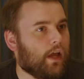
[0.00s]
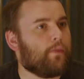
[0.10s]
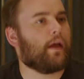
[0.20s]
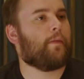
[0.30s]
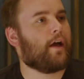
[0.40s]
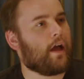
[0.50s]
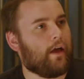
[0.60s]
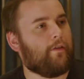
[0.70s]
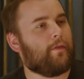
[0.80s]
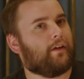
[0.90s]

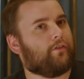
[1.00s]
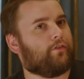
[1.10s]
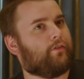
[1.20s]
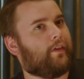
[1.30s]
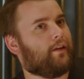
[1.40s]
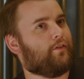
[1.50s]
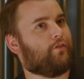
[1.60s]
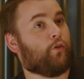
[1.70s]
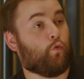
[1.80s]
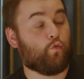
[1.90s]
that
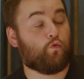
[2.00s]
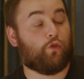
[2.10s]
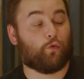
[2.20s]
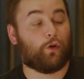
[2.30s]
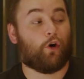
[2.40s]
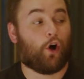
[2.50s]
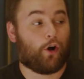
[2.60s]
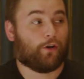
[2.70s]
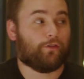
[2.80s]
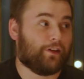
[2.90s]
is the real
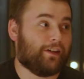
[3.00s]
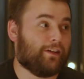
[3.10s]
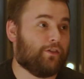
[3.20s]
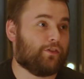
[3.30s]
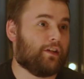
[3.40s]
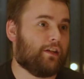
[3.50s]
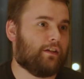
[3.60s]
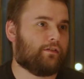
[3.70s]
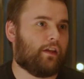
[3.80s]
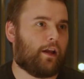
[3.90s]
heart of it, is that
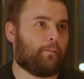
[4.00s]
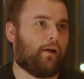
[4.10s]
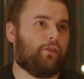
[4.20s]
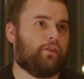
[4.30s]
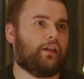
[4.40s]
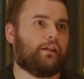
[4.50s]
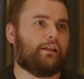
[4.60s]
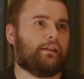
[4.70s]
it's not about the